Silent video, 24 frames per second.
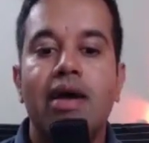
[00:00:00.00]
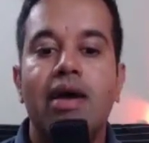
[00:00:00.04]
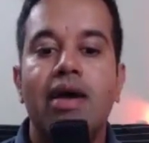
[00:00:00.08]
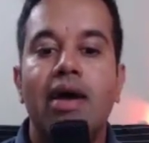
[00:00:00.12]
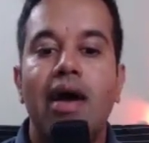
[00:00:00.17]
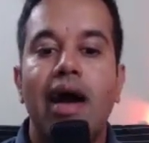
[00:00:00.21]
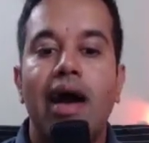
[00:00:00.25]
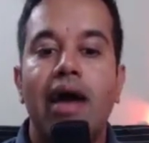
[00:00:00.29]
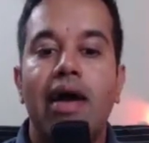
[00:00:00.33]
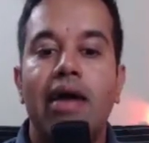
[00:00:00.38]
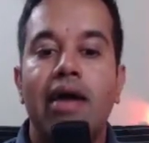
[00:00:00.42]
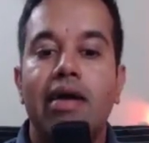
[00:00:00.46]

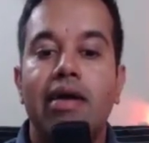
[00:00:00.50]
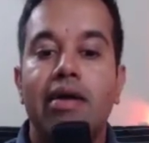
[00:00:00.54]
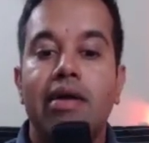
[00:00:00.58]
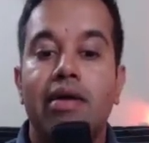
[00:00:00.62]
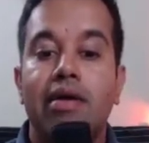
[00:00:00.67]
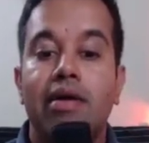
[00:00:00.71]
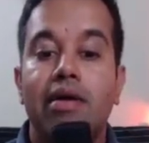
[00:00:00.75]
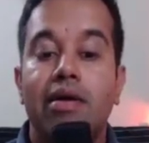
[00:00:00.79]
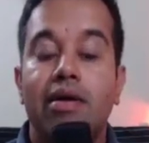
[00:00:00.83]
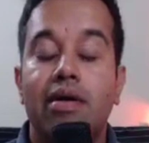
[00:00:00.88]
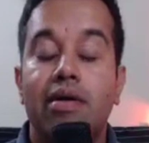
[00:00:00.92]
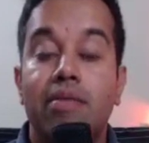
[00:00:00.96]
And
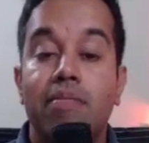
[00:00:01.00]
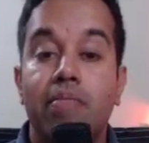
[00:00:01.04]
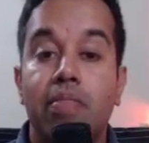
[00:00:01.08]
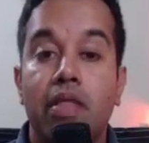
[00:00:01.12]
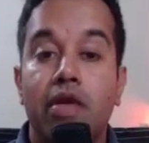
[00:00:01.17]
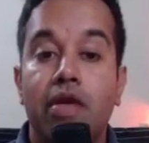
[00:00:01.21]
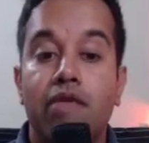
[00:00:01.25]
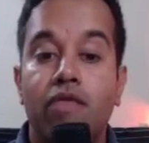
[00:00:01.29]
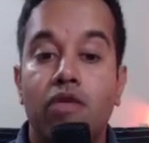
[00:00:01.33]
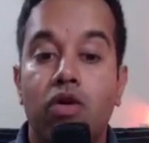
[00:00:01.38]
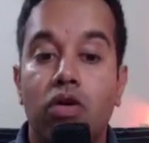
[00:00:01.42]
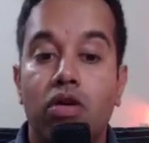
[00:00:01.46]
if
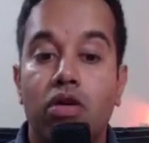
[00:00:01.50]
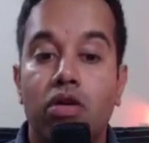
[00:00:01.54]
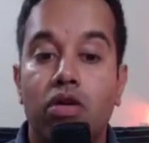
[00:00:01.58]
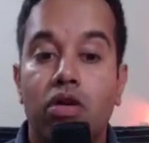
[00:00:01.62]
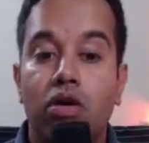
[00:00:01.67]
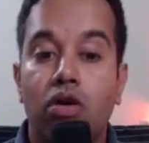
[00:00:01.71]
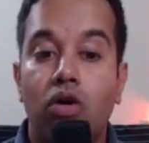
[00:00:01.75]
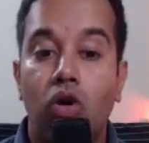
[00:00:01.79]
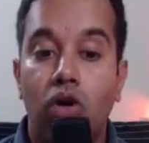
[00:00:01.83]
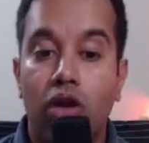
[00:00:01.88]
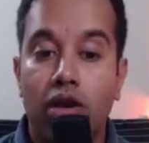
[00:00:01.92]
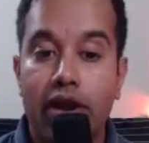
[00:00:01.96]
you're
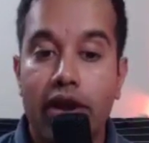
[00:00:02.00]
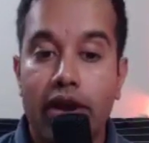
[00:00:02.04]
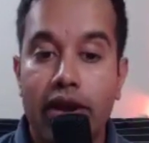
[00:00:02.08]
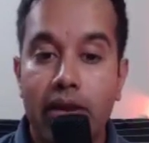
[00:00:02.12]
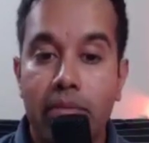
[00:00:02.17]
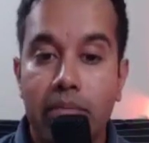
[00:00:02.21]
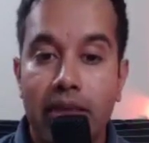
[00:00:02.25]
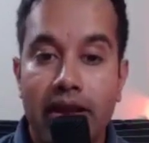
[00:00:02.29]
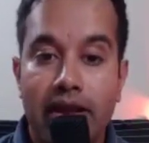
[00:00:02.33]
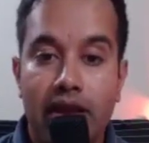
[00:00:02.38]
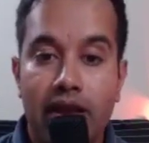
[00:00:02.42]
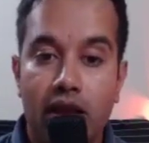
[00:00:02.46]
already
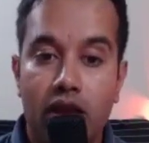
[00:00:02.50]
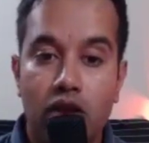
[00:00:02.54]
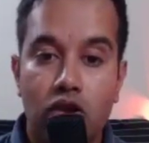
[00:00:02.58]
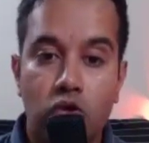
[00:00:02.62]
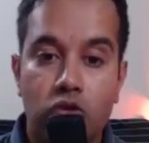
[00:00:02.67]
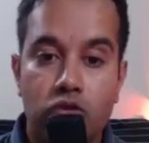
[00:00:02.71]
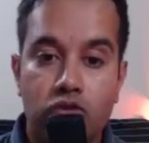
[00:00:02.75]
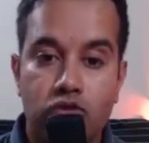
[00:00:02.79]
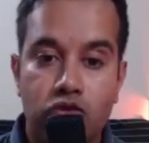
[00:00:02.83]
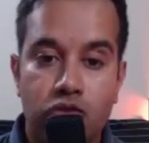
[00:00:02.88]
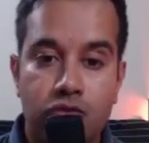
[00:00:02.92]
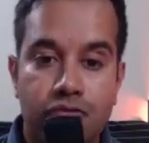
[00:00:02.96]
making
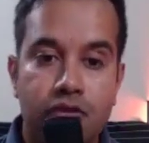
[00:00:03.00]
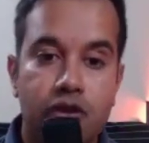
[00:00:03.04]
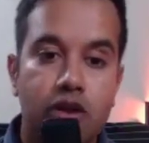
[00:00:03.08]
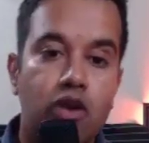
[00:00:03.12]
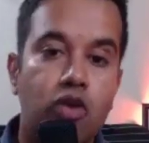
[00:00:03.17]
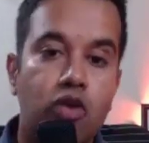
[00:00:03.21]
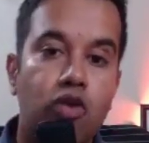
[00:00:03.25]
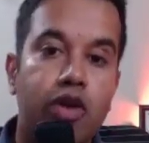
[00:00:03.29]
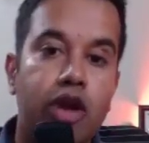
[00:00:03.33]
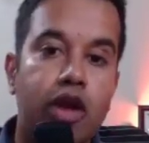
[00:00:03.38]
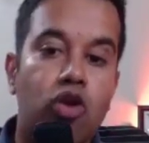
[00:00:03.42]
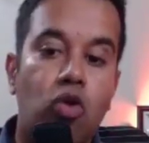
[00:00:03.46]
notes of it, you
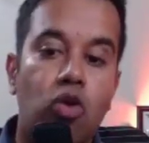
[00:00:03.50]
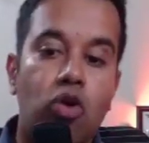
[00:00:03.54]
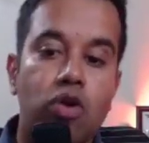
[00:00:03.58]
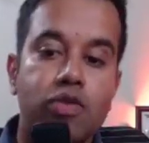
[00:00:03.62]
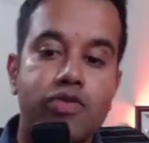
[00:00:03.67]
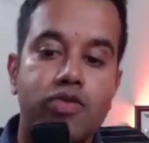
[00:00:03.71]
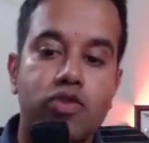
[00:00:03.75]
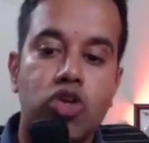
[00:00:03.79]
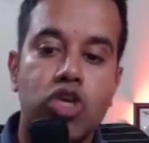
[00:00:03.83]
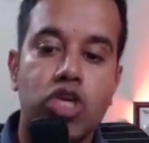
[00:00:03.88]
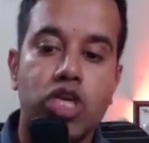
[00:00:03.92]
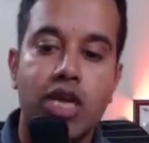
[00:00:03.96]
can also
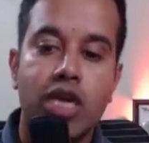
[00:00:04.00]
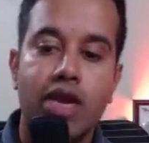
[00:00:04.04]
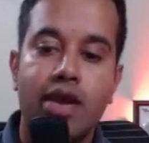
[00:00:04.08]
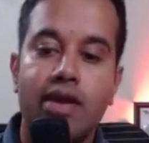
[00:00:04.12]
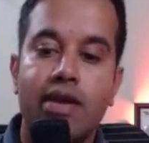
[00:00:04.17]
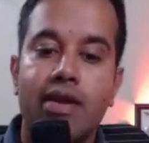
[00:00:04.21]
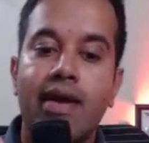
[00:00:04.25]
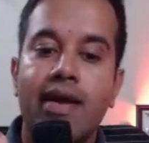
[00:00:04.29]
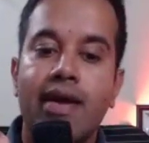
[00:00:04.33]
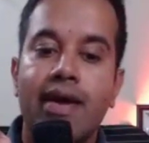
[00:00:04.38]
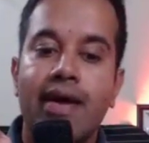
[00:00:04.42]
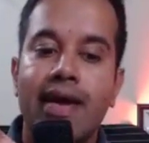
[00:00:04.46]
share
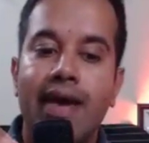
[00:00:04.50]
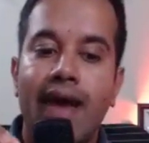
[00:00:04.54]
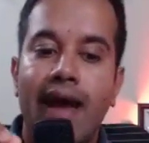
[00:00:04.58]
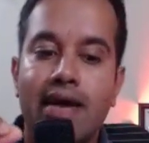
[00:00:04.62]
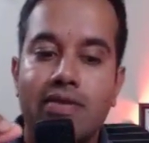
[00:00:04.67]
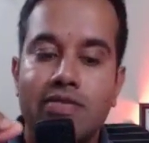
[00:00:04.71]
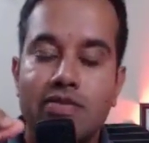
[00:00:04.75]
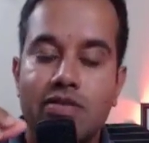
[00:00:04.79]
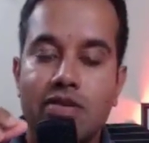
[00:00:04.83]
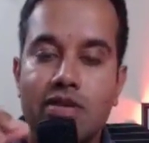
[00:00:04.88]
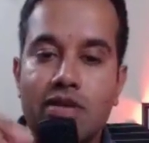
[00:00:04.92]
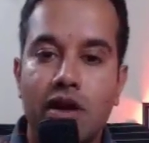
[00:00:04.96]
as
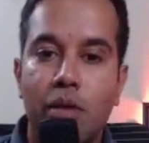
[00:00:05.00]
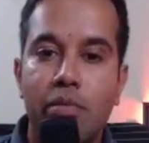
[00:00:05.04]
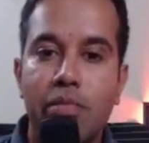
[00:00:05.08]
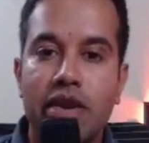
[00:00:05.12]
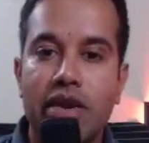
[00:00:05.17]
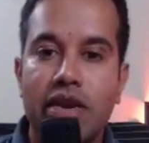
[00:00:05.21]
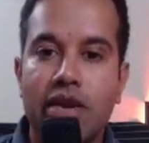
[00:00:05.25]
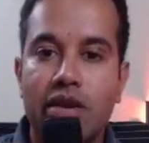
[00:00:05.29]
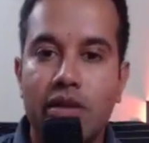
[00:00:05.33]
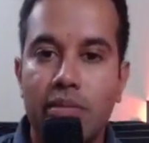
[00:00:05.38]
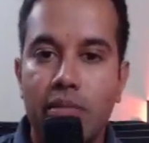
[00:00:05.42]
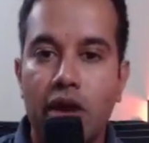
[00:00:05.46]
a
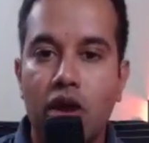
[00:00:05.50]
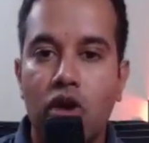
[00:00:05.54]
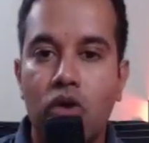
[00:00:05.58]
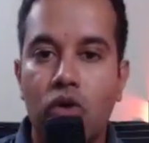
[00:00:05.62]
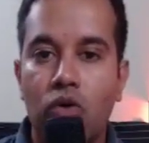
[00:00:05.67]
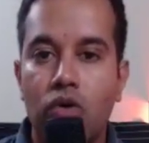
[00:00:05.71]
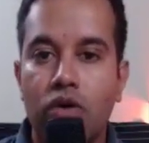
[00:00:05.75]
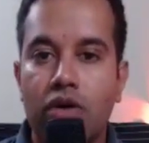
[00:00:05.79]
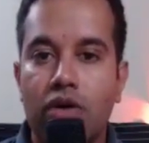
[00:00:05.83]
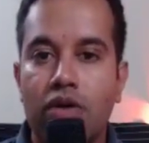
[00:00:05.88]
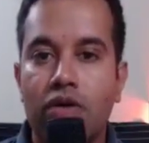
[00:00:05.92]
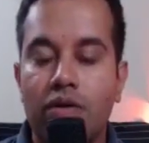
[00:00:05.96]
comment below
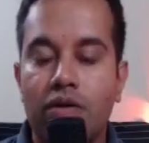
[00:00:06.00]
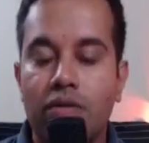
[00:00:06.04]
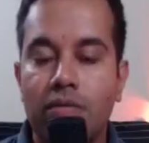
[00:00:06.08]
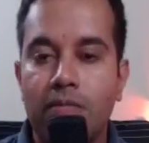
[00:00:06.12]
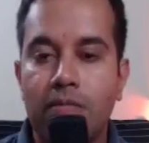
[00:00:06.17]
here.